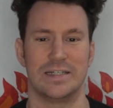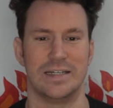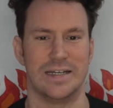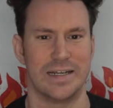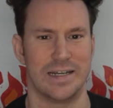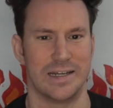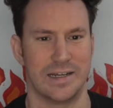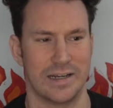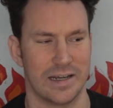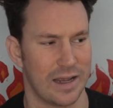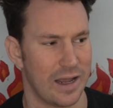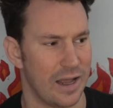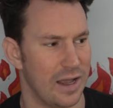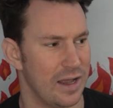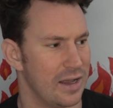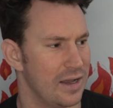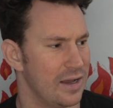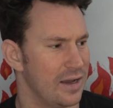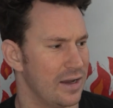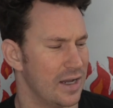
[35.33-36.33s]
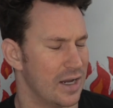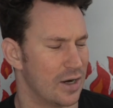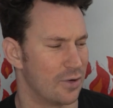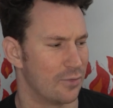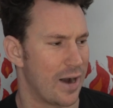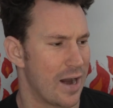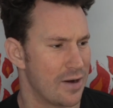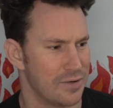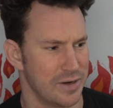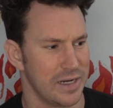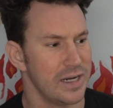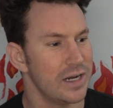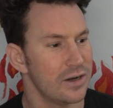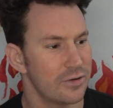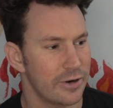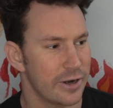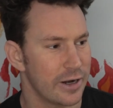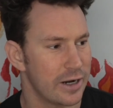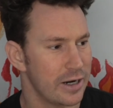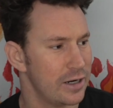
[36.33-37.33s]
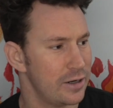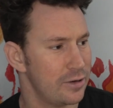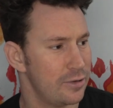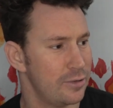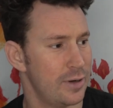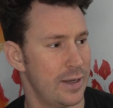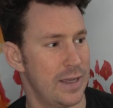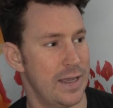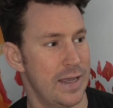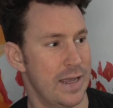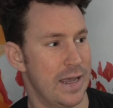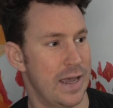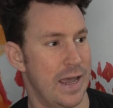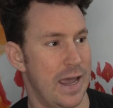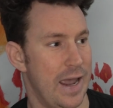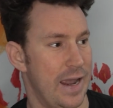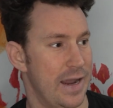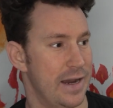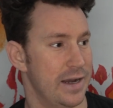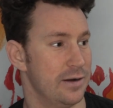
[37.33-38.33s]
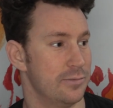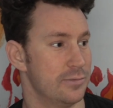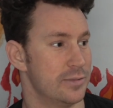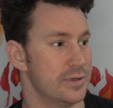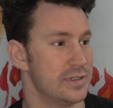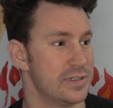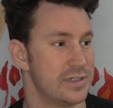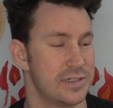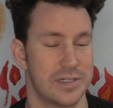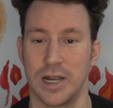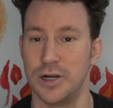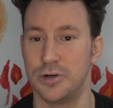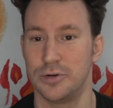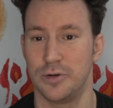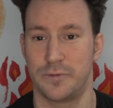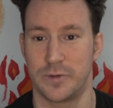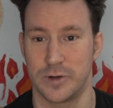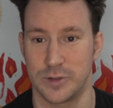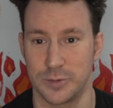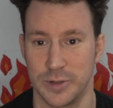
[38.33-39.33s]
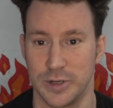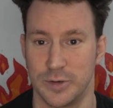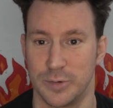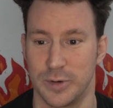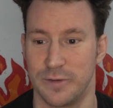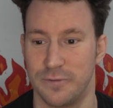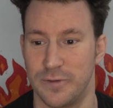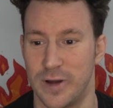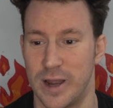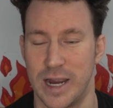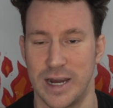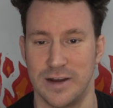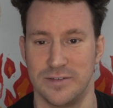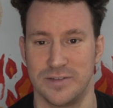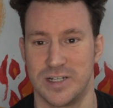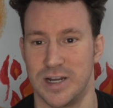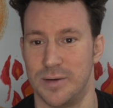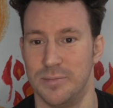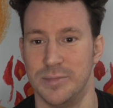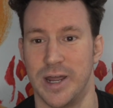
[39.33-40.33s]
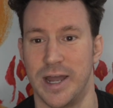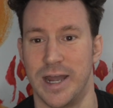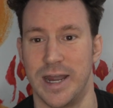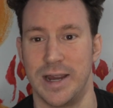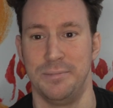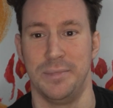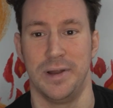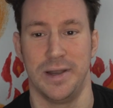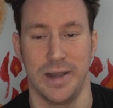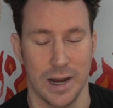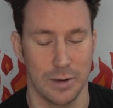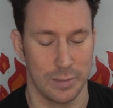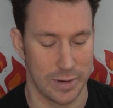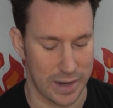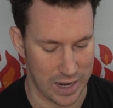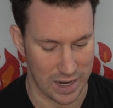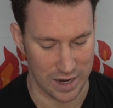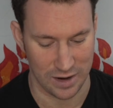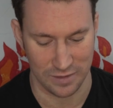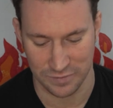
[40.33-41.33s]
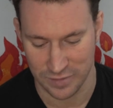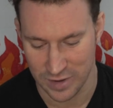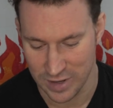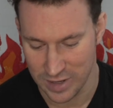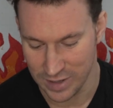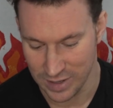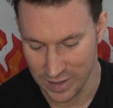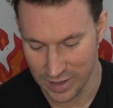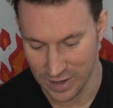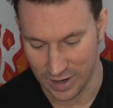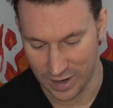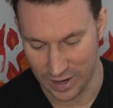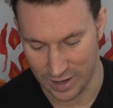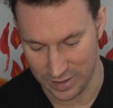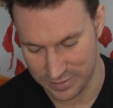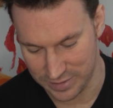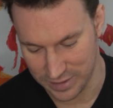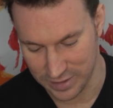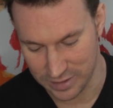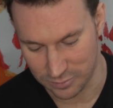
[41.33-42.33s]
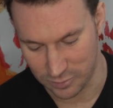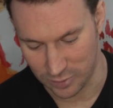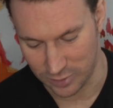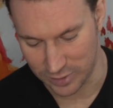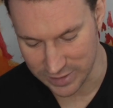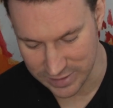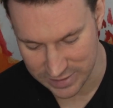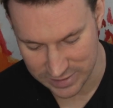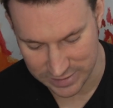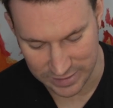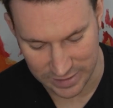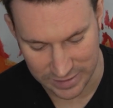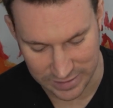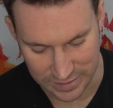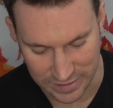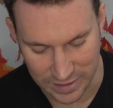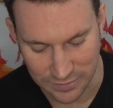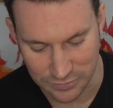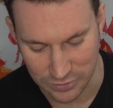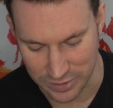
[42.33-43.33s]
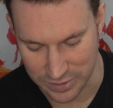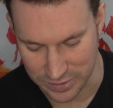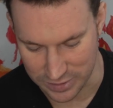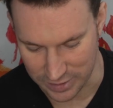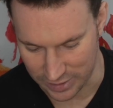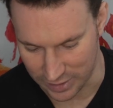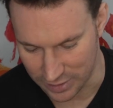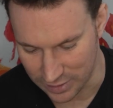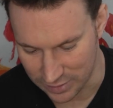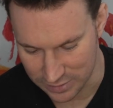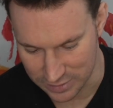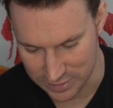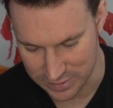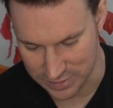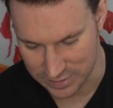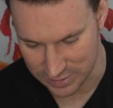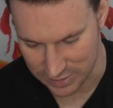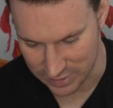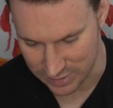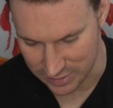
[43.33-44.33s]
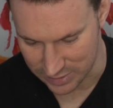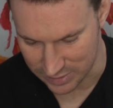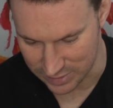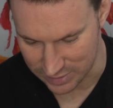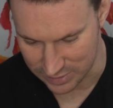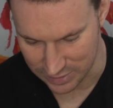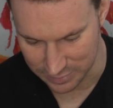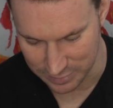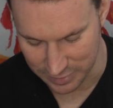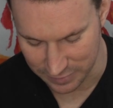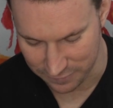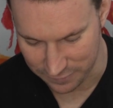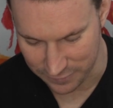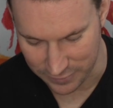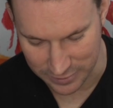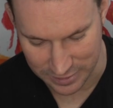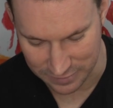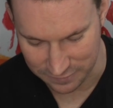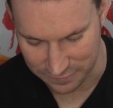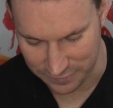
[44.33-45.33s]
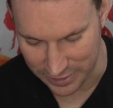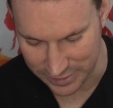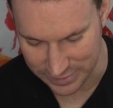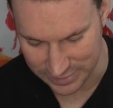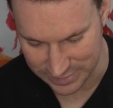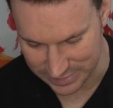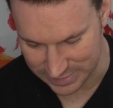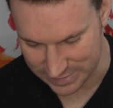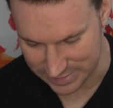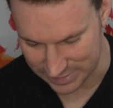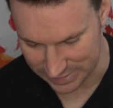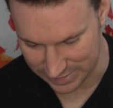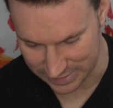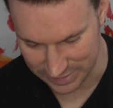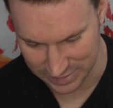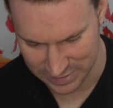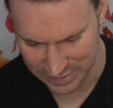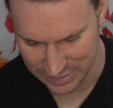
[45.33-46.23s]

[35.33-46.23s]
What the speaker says: like around a year ago, and it was scheduled for 2025 sometime, and now we have, I think, a release date and everything. There's, let me fucking find this thing.